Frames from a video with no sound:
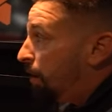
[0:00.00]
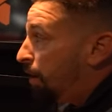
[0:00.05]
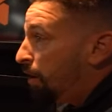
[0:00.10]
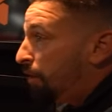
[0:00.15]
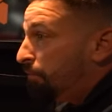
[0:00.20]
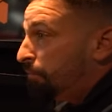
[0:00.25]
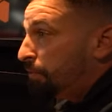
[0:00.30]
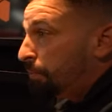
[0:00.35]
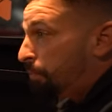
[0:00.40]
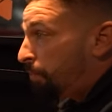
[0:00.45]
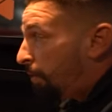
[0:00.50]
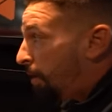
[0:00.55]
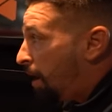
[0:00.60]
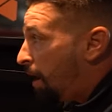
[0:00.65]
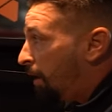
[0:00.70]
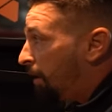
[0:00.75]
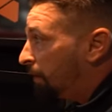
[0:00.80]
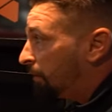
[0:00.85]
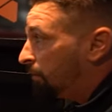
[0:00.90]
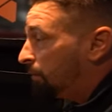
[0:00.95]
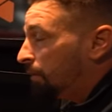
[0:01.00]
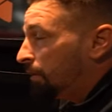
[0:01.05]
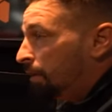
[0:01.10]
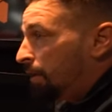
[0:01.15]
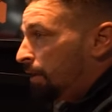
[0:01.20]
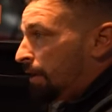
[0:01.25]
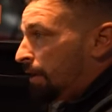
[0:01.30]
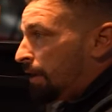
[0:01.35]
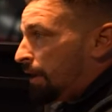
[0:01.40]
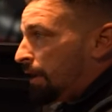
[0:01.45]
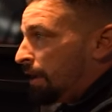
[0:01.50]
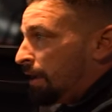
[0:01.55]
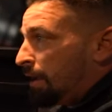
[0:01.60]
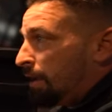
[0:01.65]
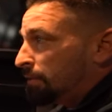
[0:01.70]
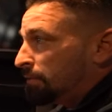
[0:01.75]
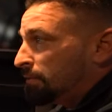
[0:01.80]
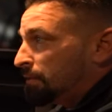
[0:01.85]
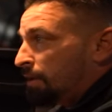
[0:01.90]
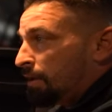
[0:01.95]
of the product,
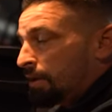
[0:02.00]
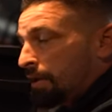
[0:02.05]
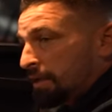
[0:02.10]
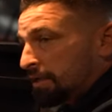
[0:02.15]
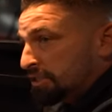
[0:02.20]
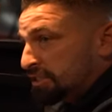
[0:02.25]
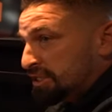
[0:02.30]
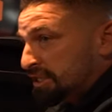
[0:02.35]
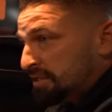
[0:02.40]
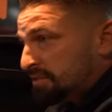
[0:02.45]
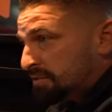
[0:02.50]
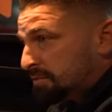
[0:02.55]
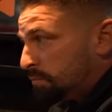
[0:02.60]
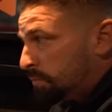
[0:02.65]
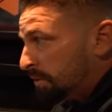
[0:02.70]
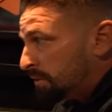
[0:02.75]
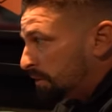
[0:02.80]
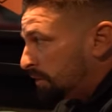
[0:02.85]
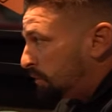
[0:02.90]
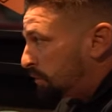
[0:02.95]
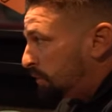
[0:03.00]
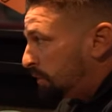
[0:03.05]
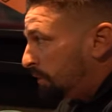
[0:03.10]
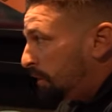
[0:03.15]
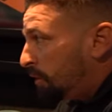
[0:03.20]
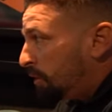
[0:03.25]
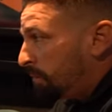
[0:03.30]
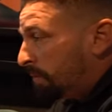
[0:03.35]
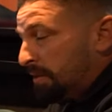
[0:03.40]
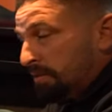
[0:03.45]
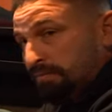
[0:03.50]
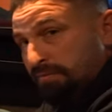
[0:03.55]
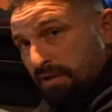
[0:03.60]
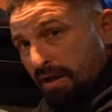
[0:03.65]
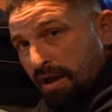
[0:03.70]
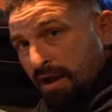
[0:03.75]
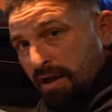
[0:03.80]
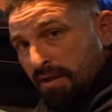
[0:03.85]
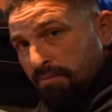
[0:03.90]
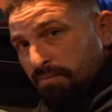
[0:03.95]
and and just with the little bit of
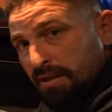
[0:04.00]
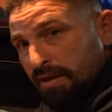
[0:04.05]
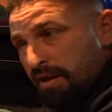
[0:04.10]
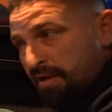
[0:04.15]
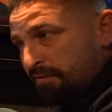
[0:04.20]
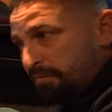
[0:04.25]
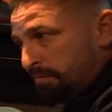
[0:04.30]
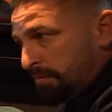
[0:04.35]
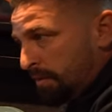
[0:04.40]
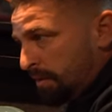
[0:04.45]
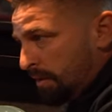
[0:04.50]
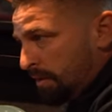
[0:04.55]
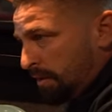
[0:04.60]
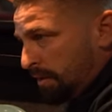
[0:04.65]
time that I've